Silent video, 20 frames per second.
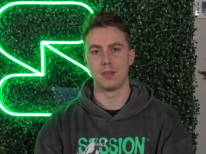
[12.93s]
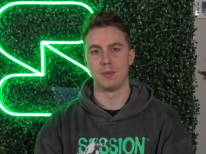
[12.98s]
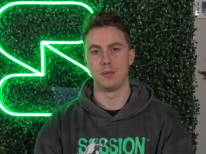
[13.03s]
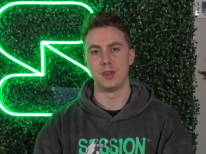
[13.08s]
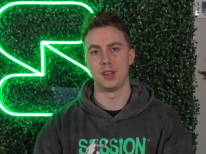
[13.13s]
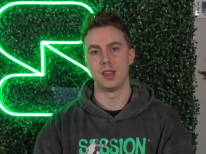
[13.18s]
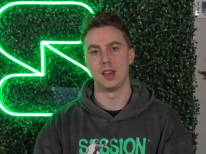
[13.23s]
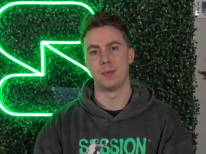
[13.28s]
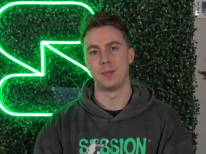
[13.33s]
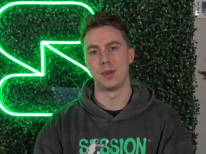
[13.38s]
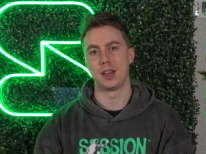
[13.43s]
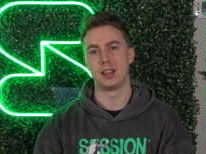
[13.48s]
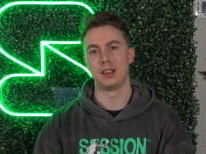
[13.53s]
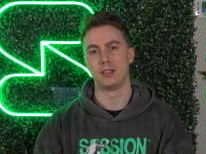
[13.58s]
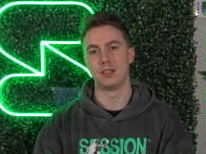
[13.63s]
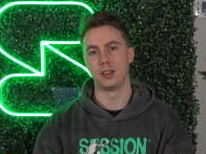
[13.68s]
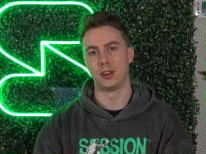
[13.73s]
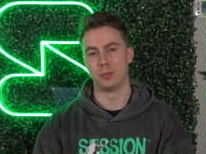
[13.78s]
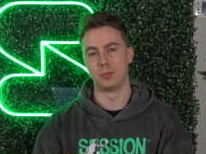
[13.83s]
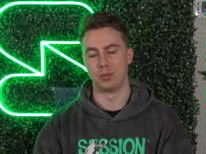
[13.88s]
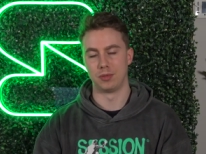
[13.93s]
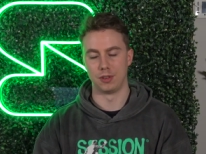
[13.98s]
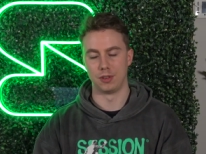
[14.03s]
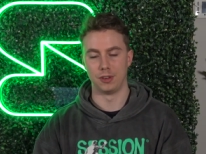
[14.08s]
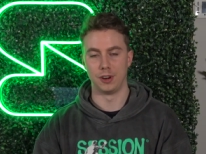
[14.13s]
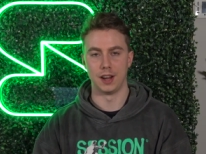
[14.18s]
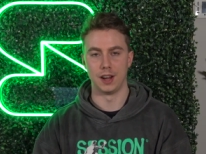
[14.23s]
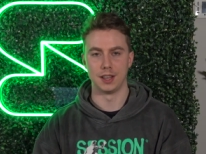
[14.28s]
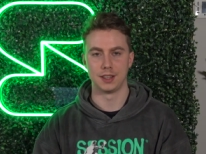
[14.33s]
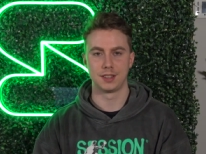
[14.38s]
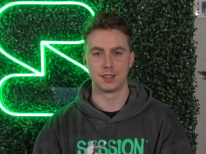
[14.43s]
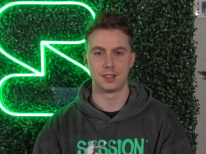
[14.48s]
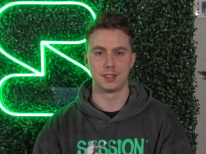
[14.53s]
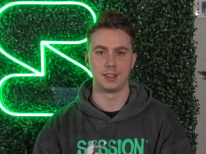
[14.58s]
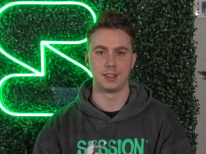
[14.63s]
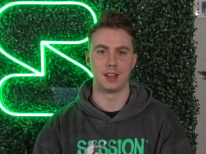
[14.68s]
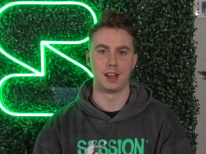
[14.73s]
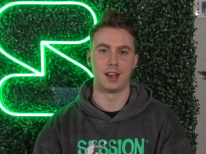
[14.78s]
We are making a lot of progress.